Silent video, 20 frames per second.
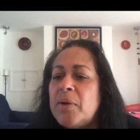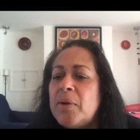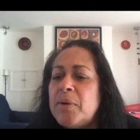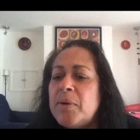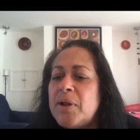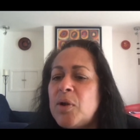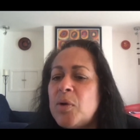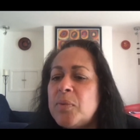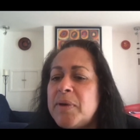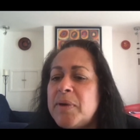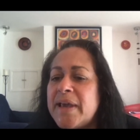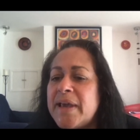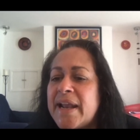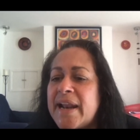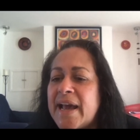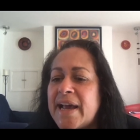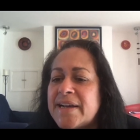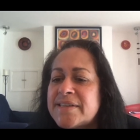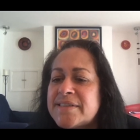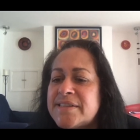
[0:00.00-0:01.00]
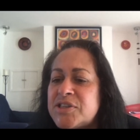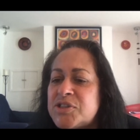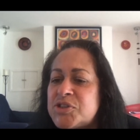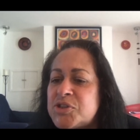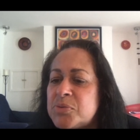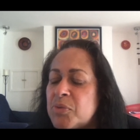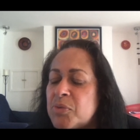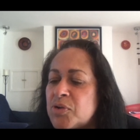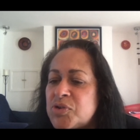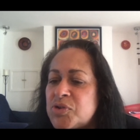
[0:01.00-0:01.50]
will we get access to
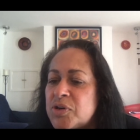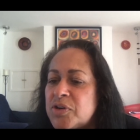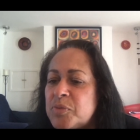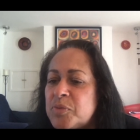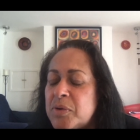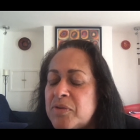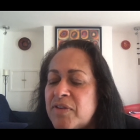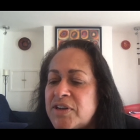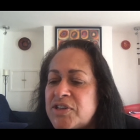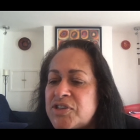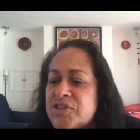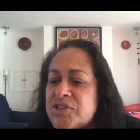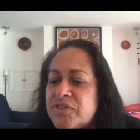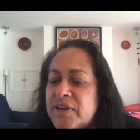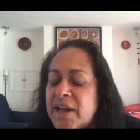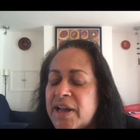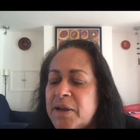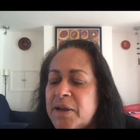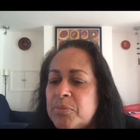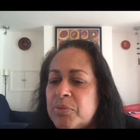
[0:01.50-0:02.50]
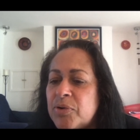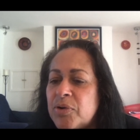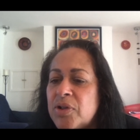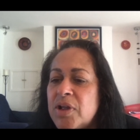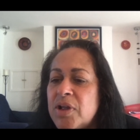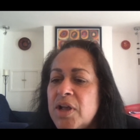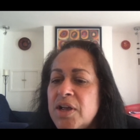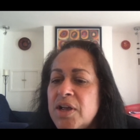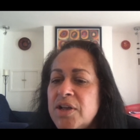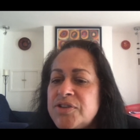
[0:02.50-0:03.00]
module if we register in April?
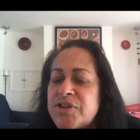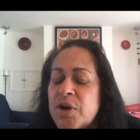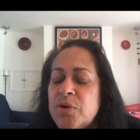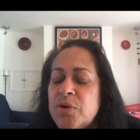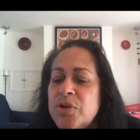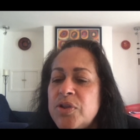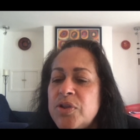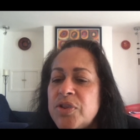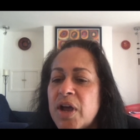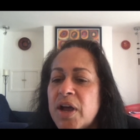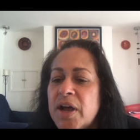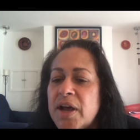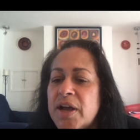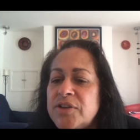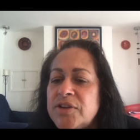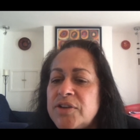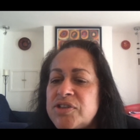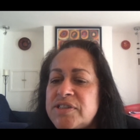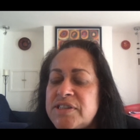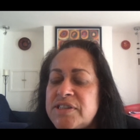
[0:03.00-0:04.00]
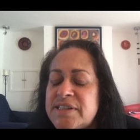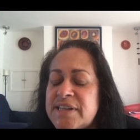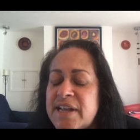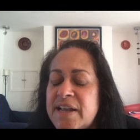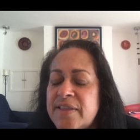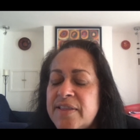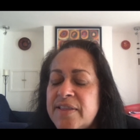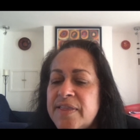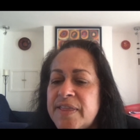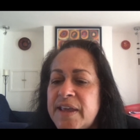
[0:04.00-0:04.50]
So just to
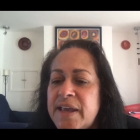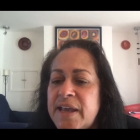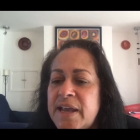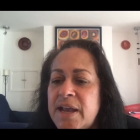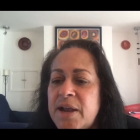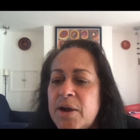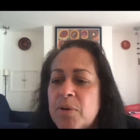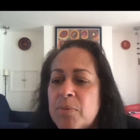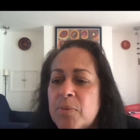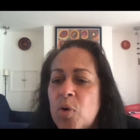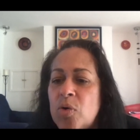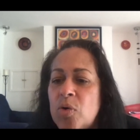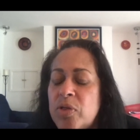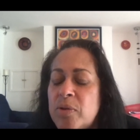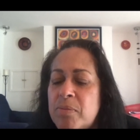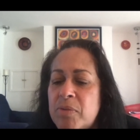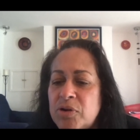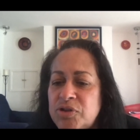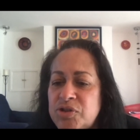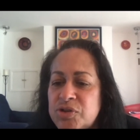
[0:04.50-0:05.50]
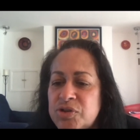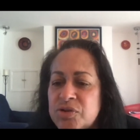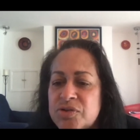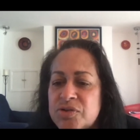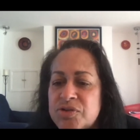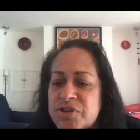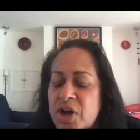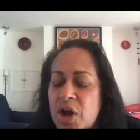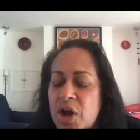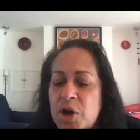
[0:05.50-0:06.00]
say that all the
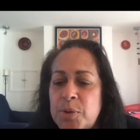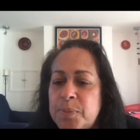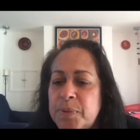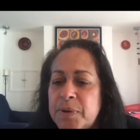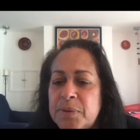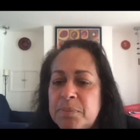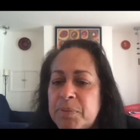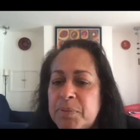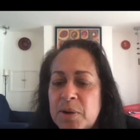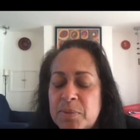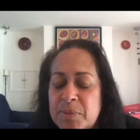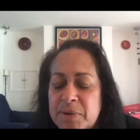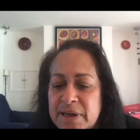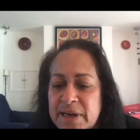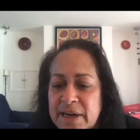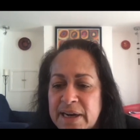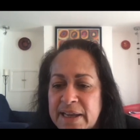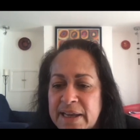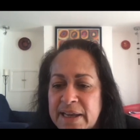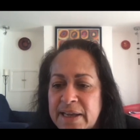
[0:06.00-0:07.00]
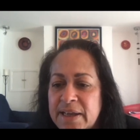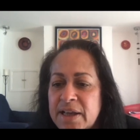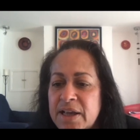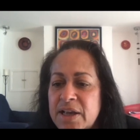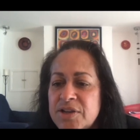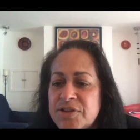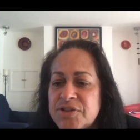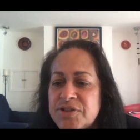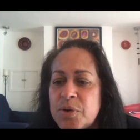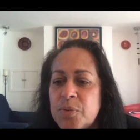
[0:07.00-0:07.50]
modules are open permanently.
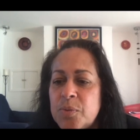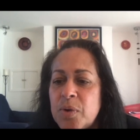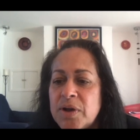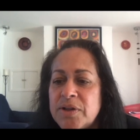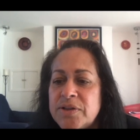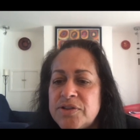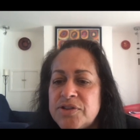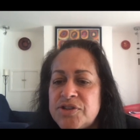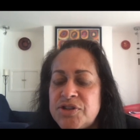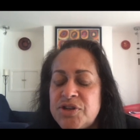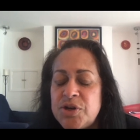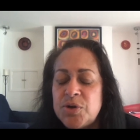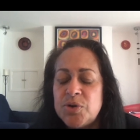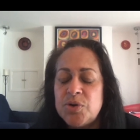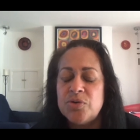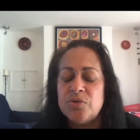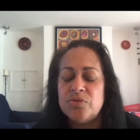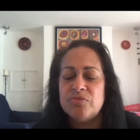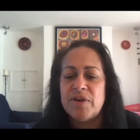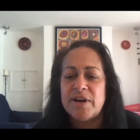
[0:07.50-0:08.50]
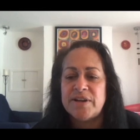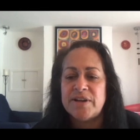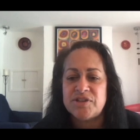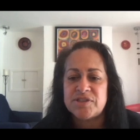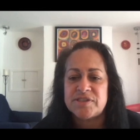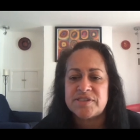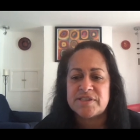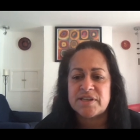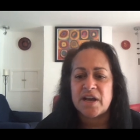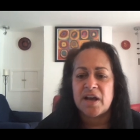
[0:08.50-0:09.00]
So once you
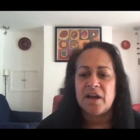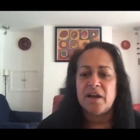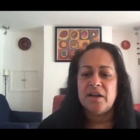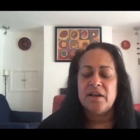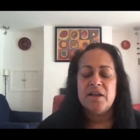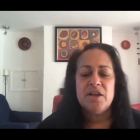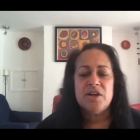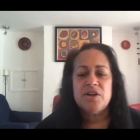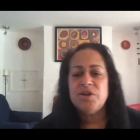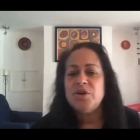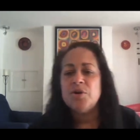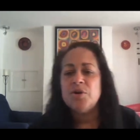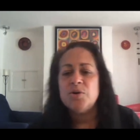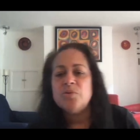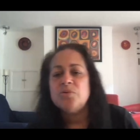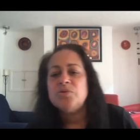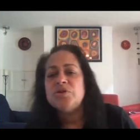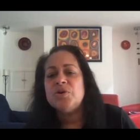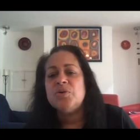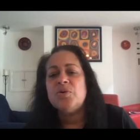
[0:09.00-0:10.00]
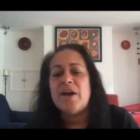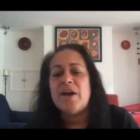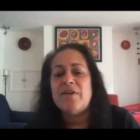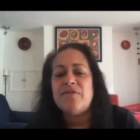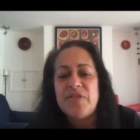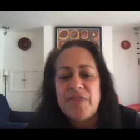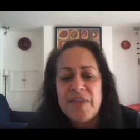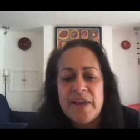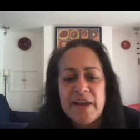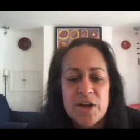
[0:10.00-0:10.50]
register, you do
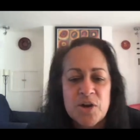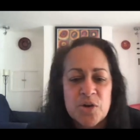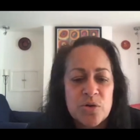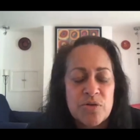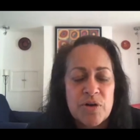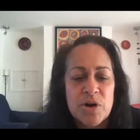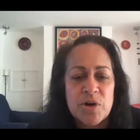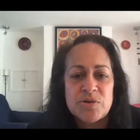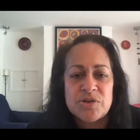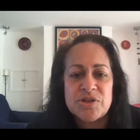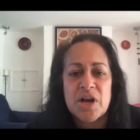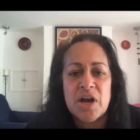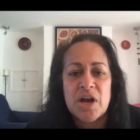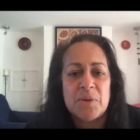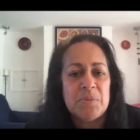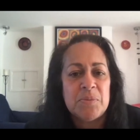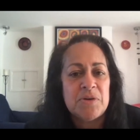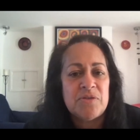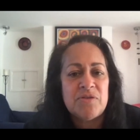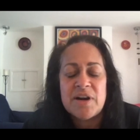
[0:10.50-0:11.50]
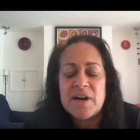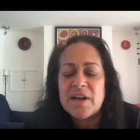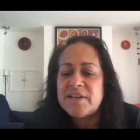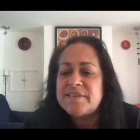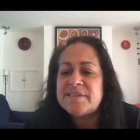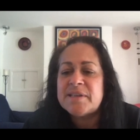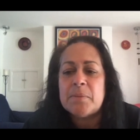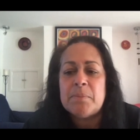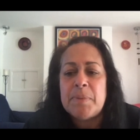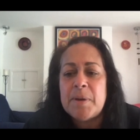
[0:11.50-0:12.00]
everything in your own time. We realize
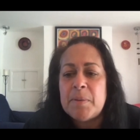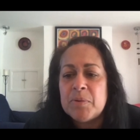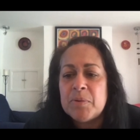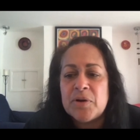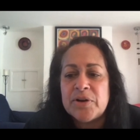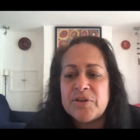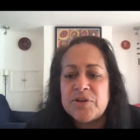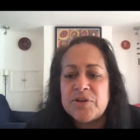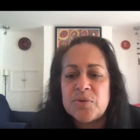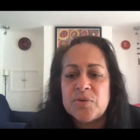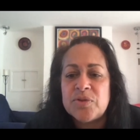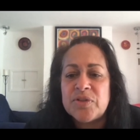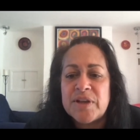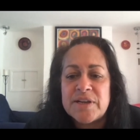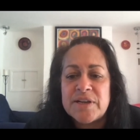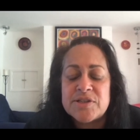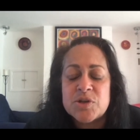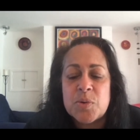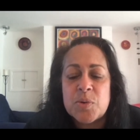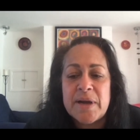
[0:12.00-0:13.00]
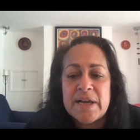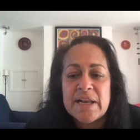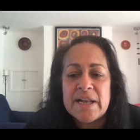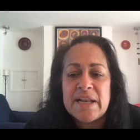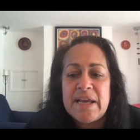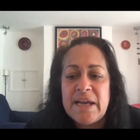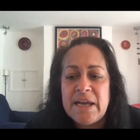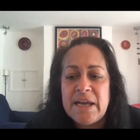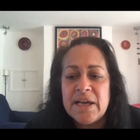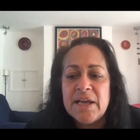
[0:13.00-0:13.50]
some people can do things
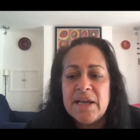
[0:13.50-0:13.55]
quickly.